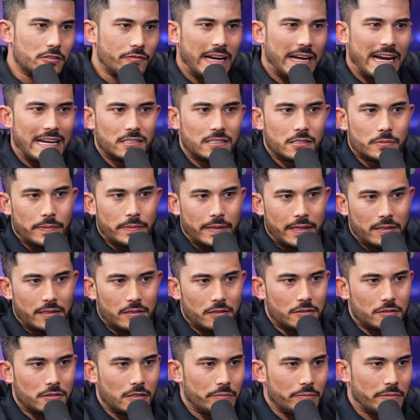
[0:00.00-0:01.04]
of ad spend
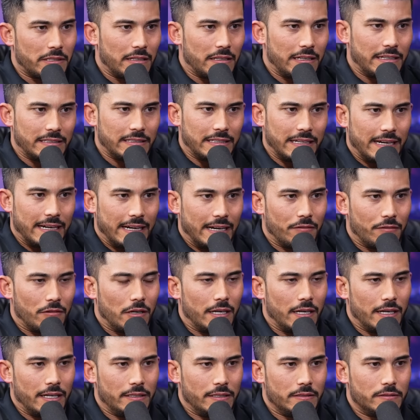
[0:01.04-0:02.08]
or something like that,
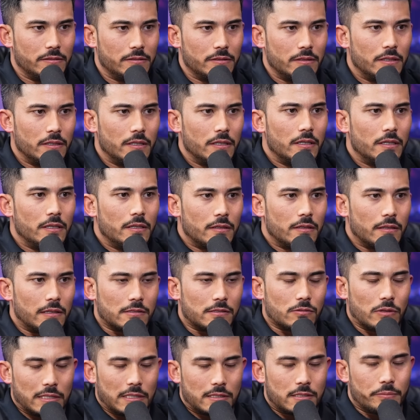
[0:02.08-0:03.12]
right?
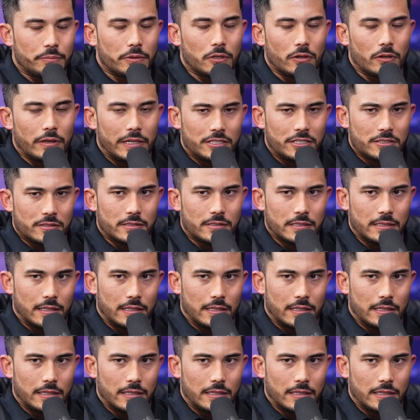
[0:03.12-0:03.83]
That's what a typical agency